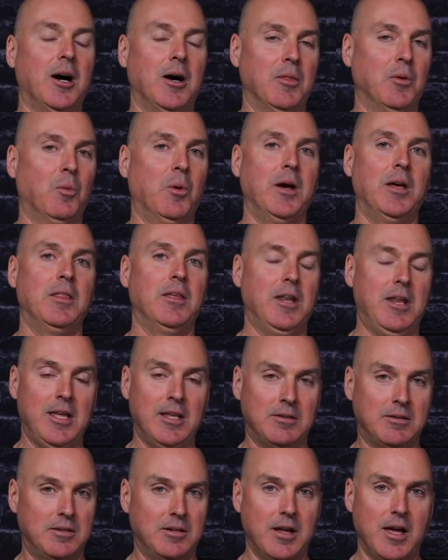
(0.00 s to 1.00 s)
the way that
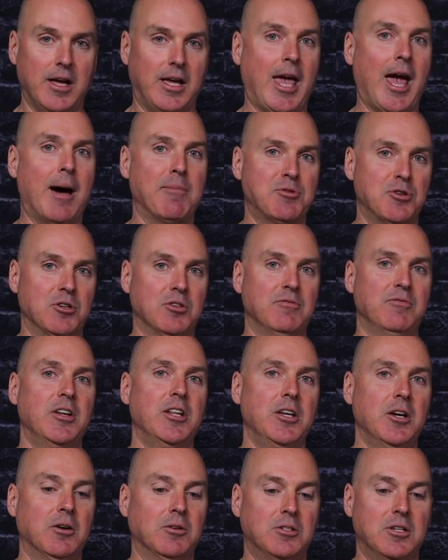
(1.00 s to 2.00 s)
it captures
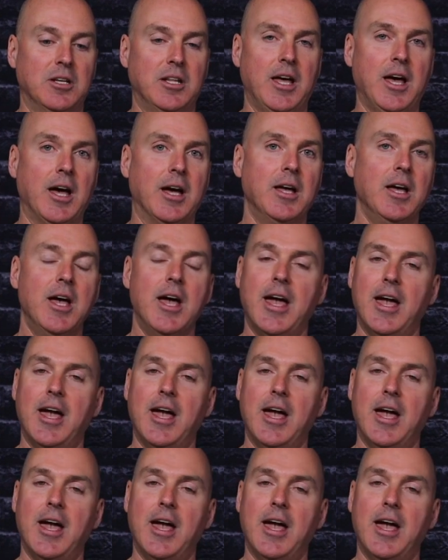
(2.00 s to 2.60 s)
video today.